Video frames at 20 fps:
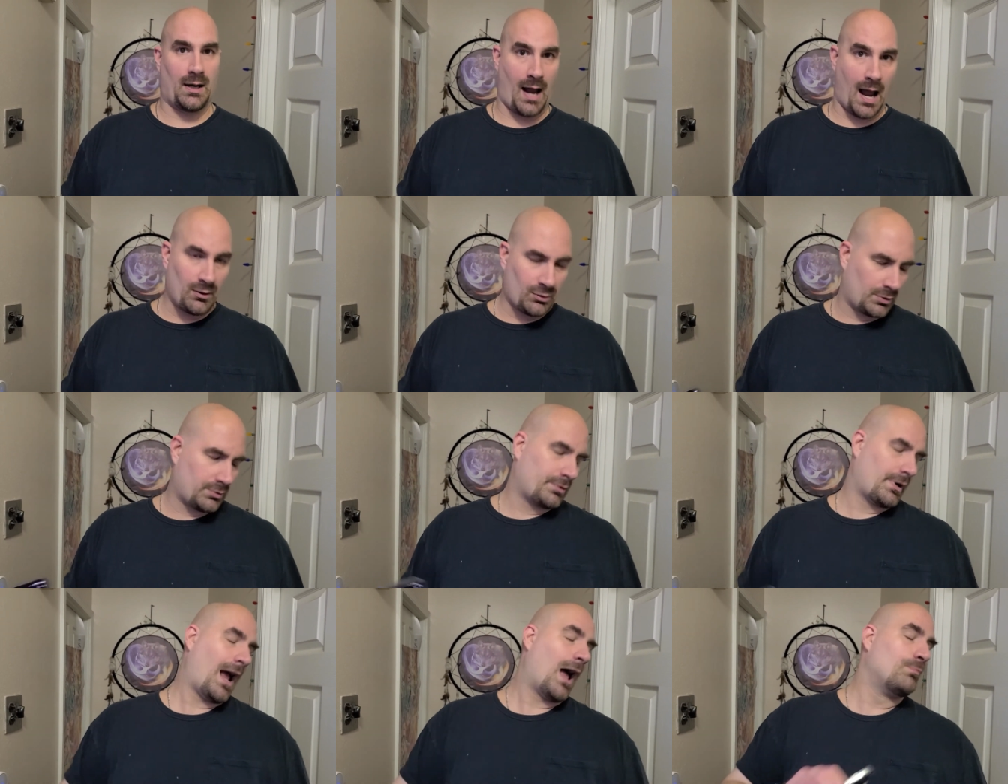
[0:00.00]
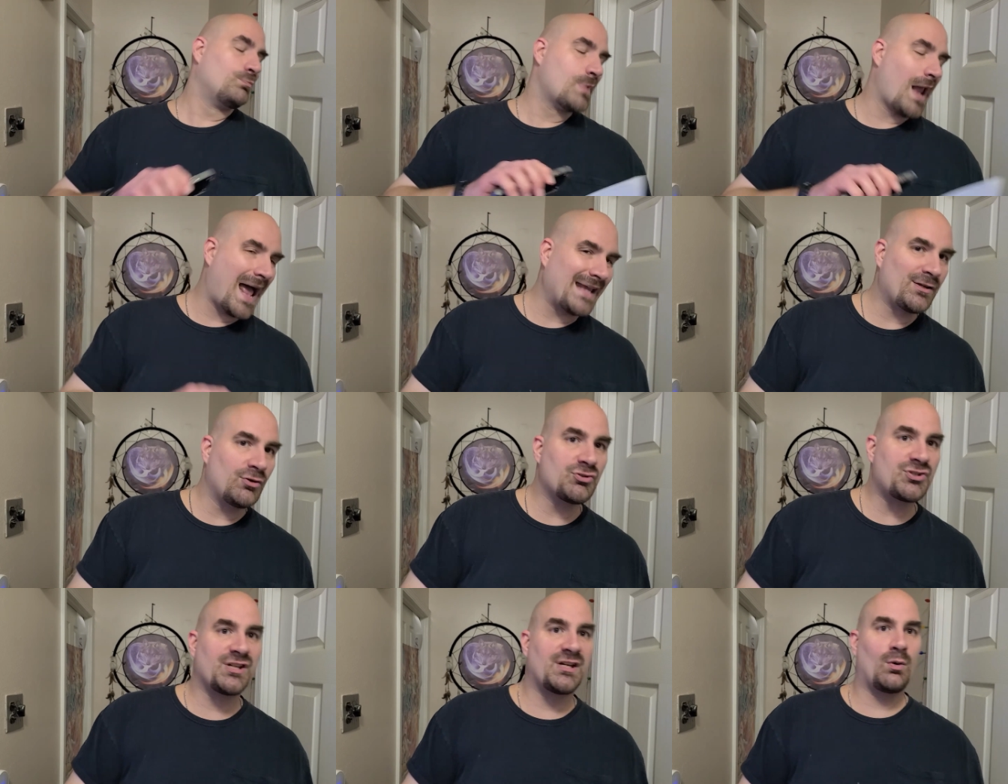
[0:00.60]
or I'm not
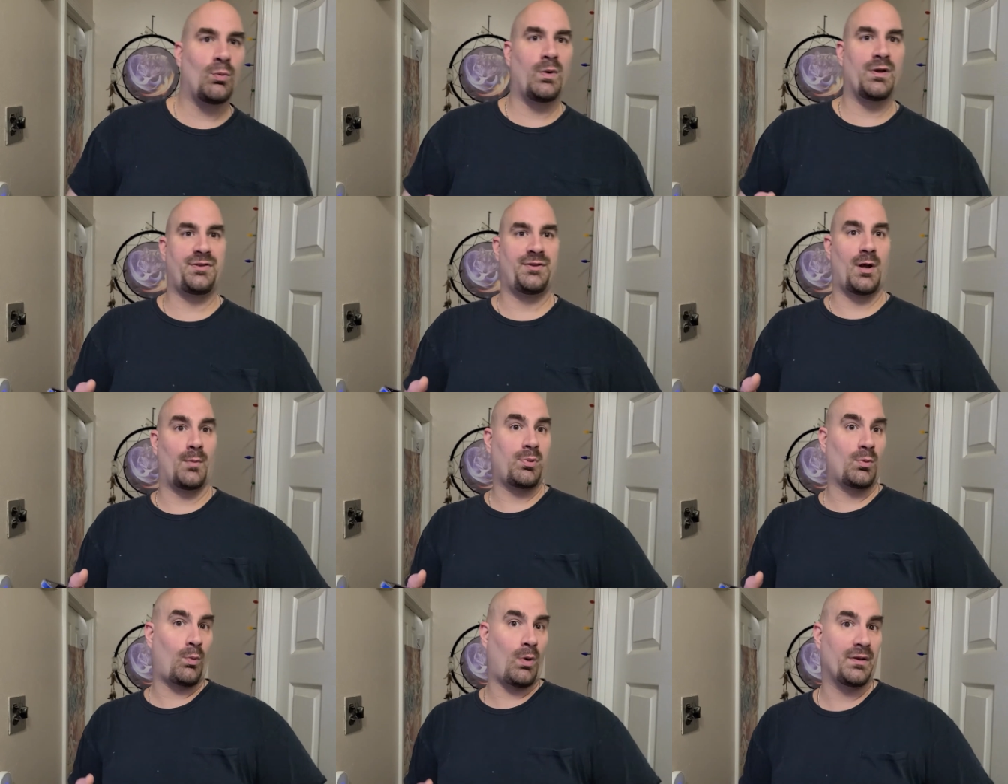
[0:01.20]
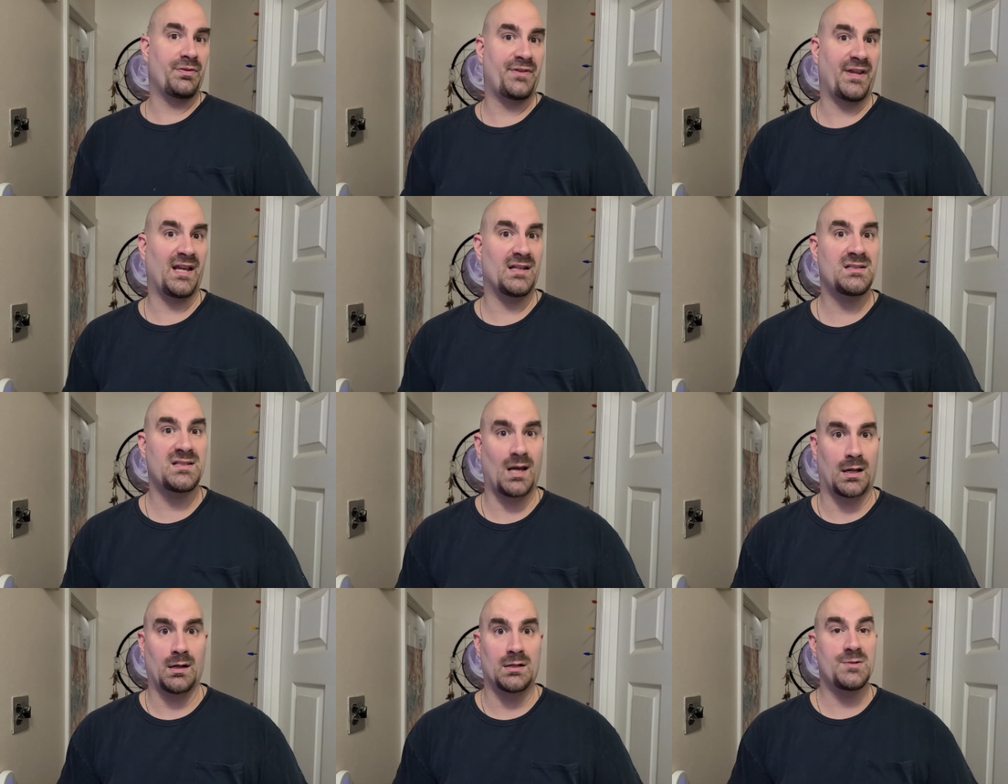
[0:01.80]
using it with, number one, the
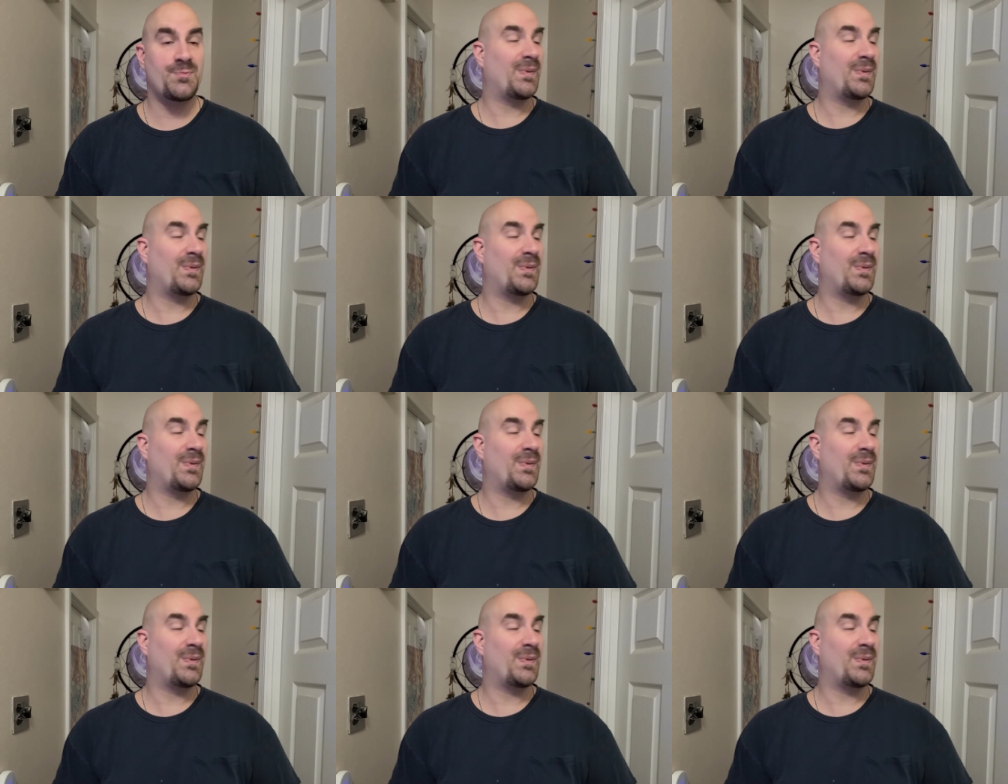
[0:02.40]
antennas,